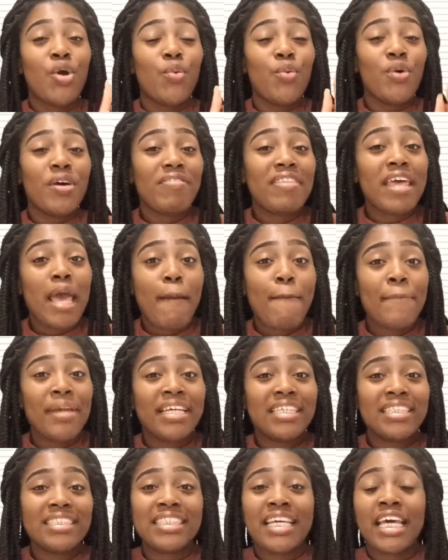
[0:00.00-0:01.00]
with that
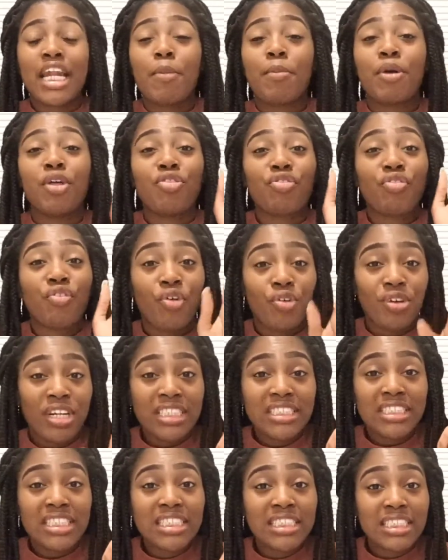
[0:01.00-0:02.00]
being said I'm gonna throw
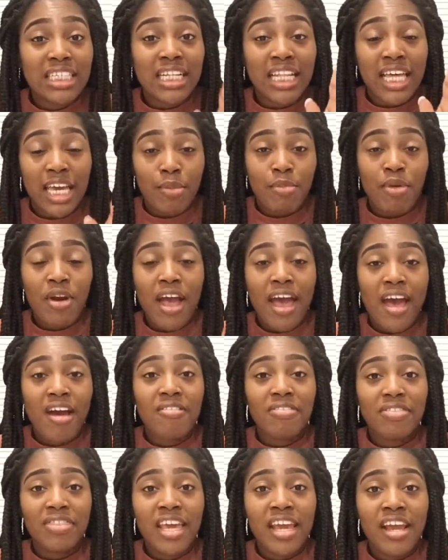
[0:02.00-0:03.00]
this disclaimer
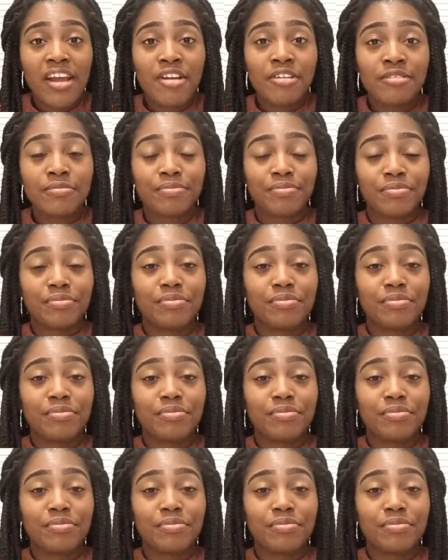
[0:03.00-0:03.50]
out there